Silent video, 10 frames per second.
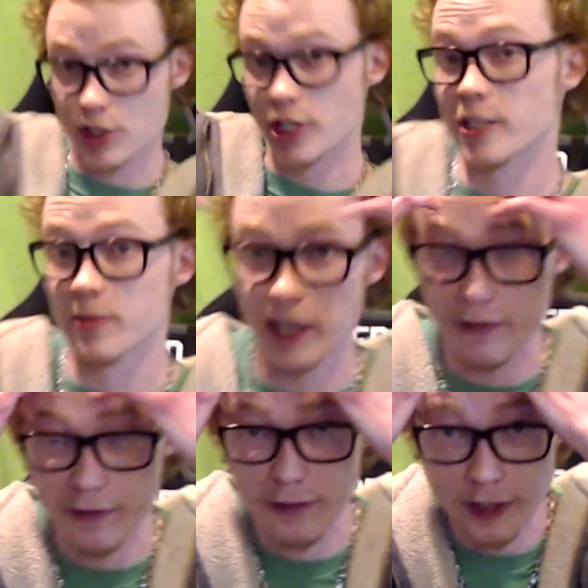Jeez, my
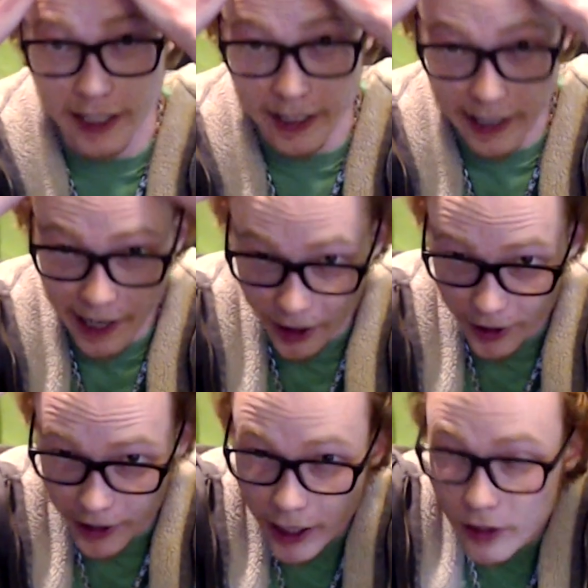freaking
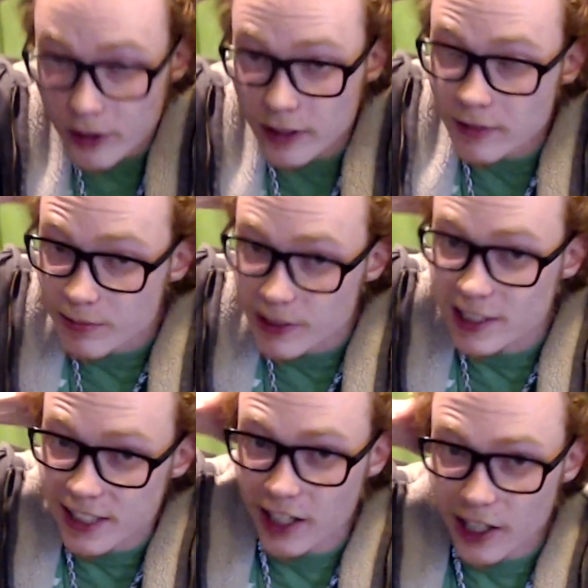hair, yo. I'm
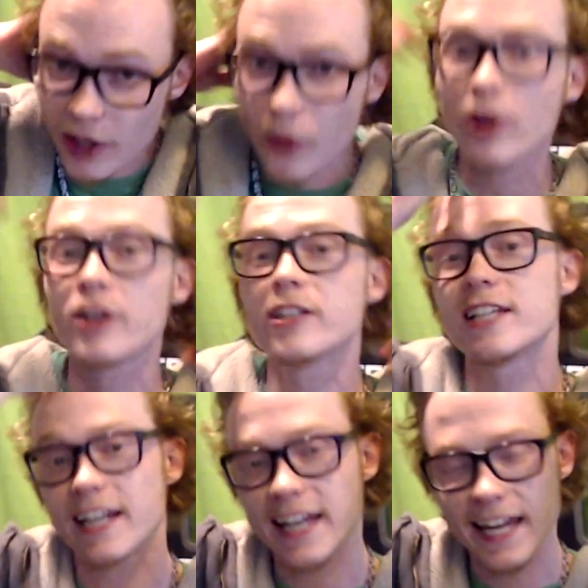stuck in
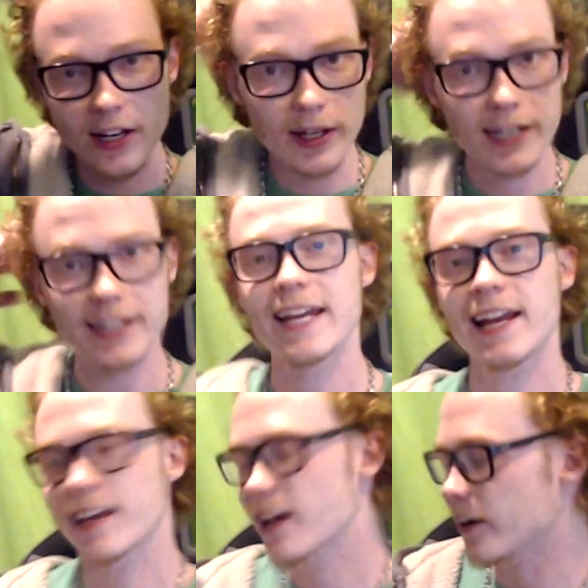quarantine. I can't go get a dang